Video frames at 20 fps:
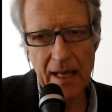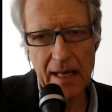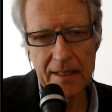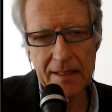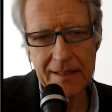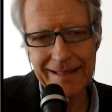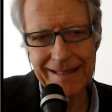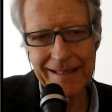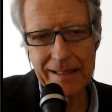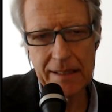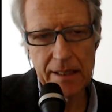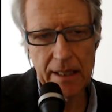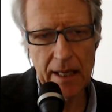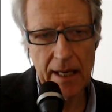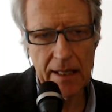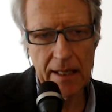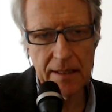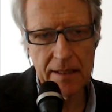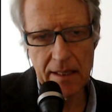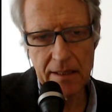And
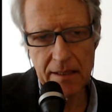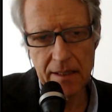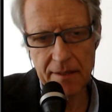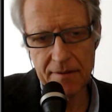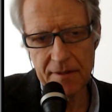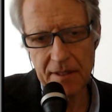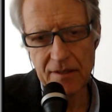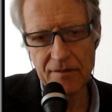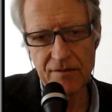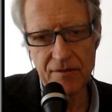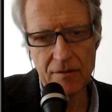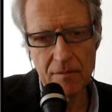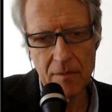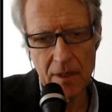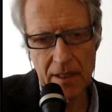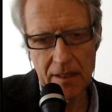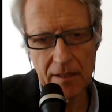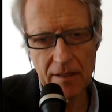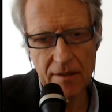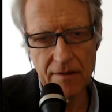I think
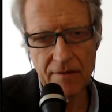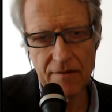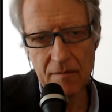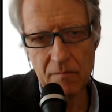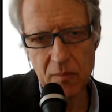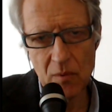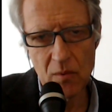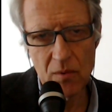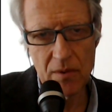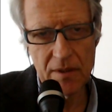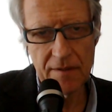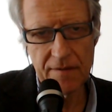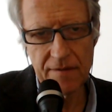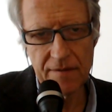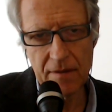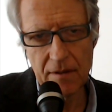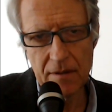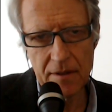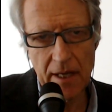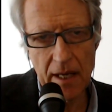Zuma and his
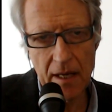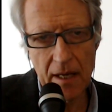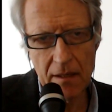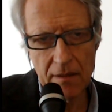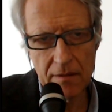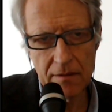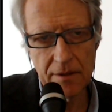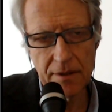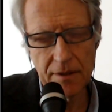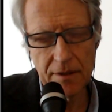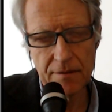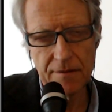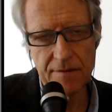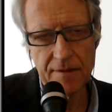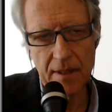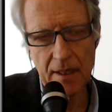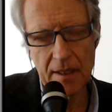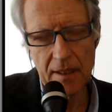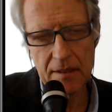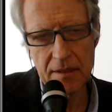supporters are now
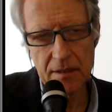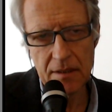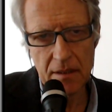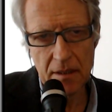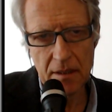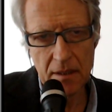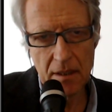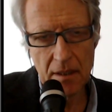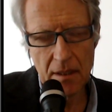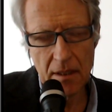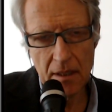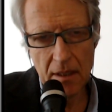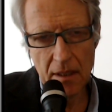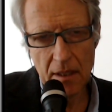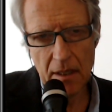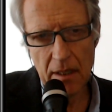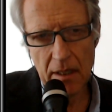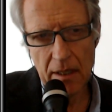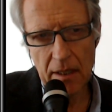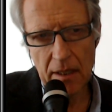using it
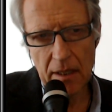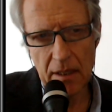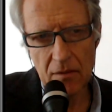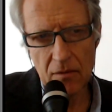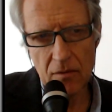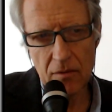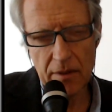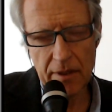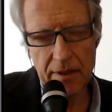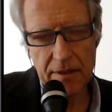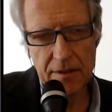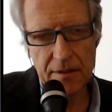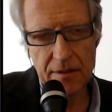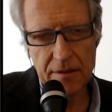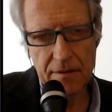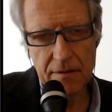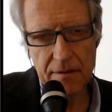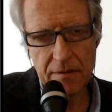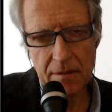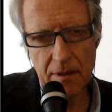in order
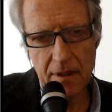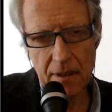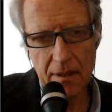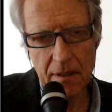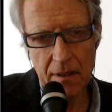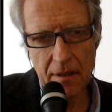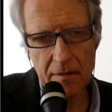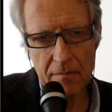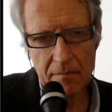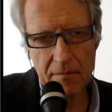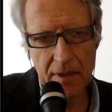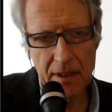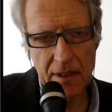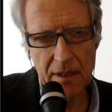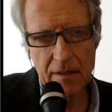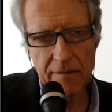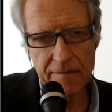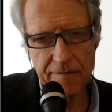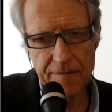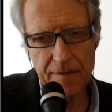to
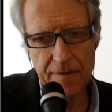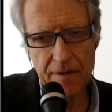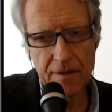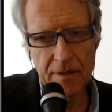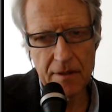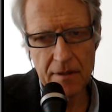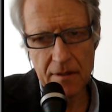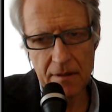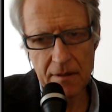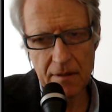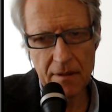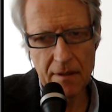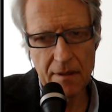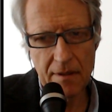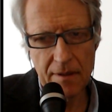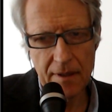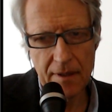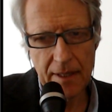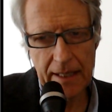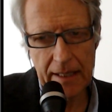further
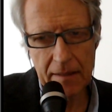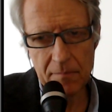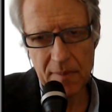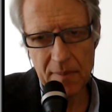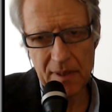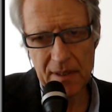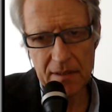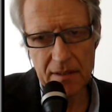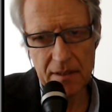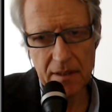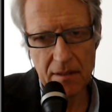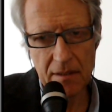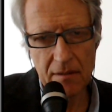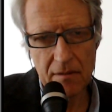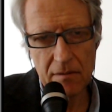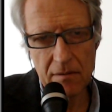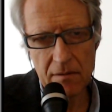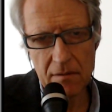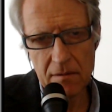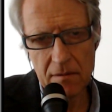their
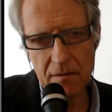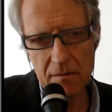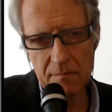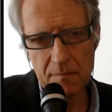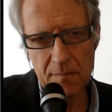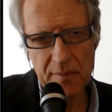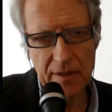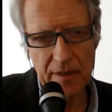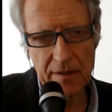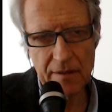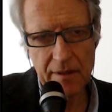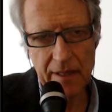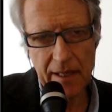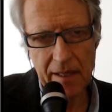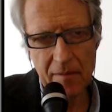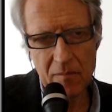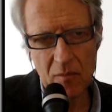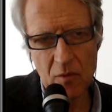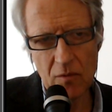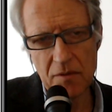political
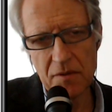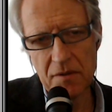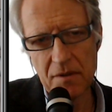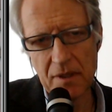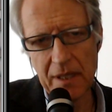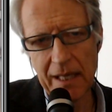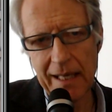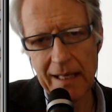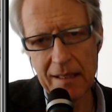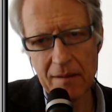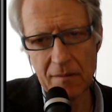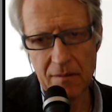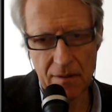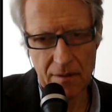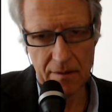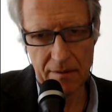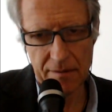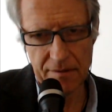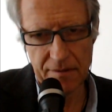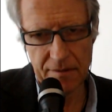program or to get
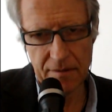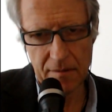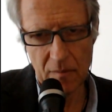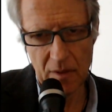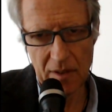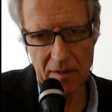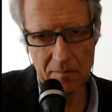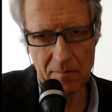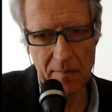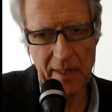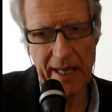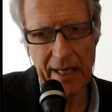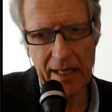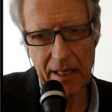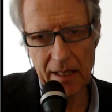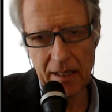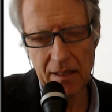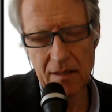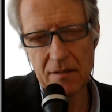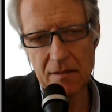Zuma
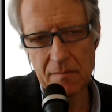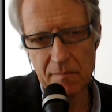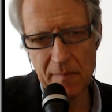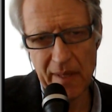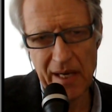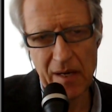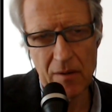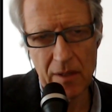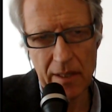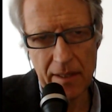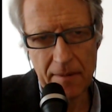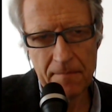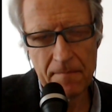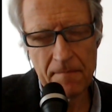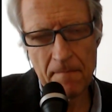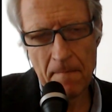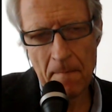back into power.